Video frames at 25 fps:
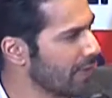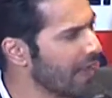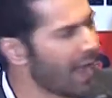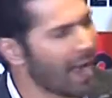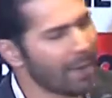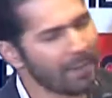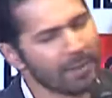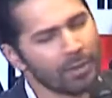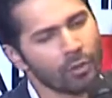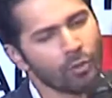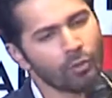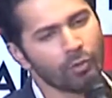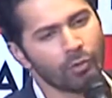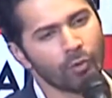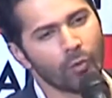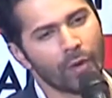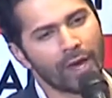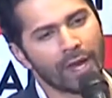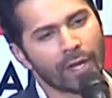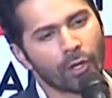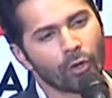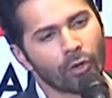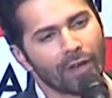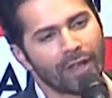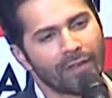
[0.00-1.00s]
They, I mean, you,
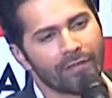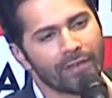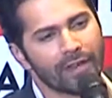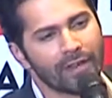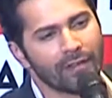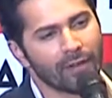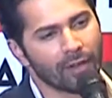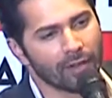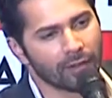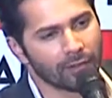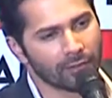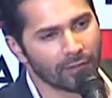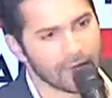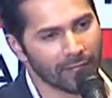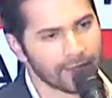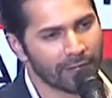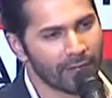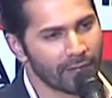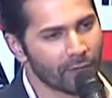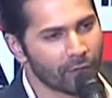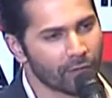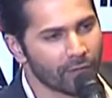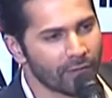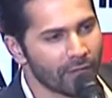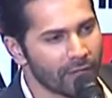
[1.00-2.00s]
you hate on everyone.
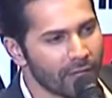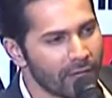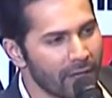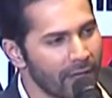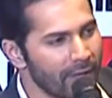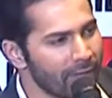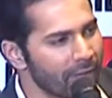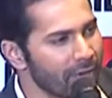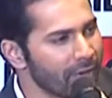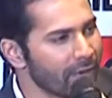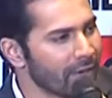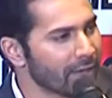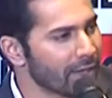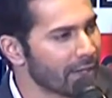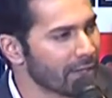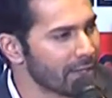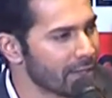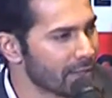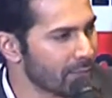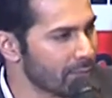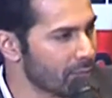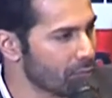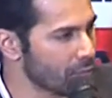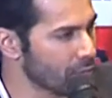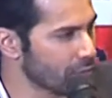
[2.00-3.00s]
At the end of the day, everyone
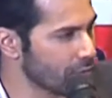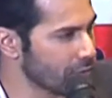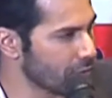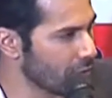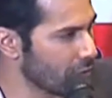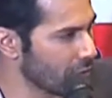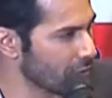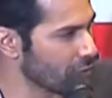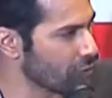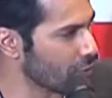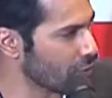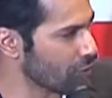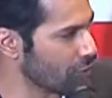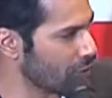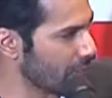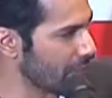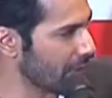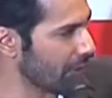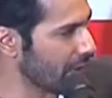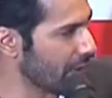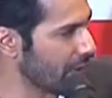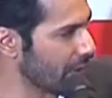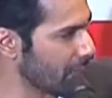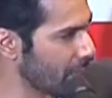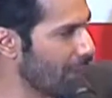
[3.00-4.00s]
gets abused on social
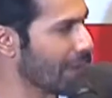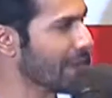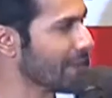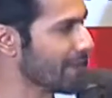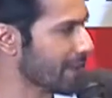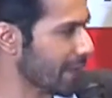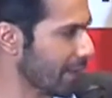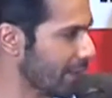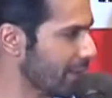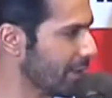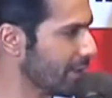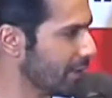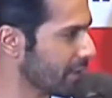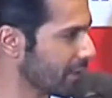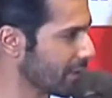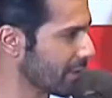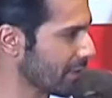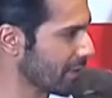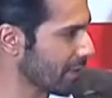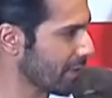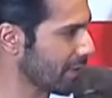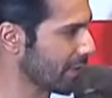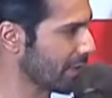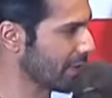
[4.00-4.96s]
media, once at least.